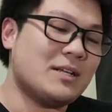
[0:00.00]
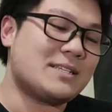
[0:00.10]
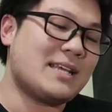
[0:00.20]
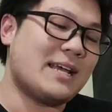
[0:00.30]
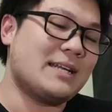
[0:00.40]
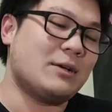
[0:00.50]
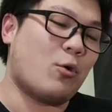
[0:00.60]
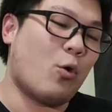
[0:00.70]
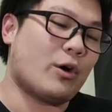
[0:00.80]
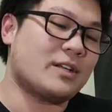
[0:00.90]
say the
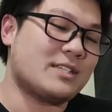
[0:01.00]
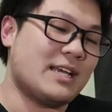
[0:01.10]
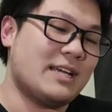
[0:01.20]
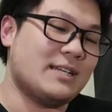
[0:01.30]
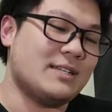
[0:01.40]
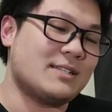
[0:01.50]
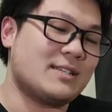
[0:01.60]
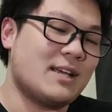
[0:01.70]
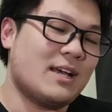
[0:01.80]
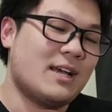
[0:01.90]
quarks
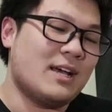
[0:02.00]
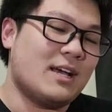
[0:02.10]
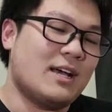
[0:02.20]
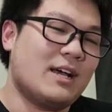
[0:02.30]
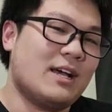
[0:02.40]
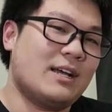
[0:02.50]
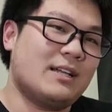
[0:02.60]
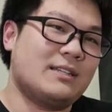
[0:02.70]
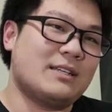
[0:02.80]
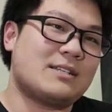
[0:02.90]
is
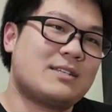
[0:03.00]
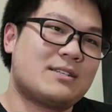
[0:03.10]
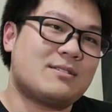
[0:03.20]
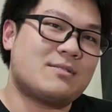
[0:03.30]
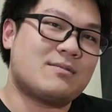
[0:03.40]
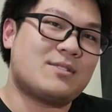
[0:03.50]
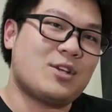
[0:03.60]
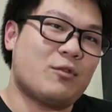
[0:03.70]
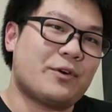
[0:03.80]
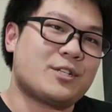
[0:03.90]
the
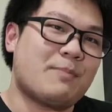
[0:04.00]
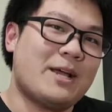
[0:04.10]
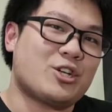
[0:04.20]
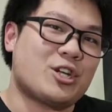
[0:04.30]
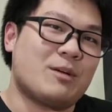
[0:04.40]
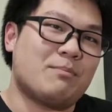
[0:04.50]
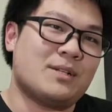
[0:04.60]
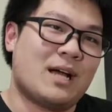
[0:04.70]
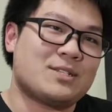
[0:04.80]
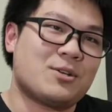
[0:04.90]
silver spaceship, but
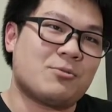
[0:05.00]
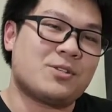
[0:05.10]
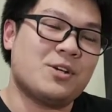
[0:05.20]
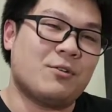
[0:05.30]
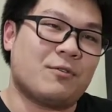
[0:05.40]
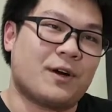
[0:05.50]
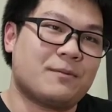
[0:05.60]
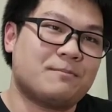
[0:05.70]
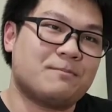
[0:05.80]
not so silver.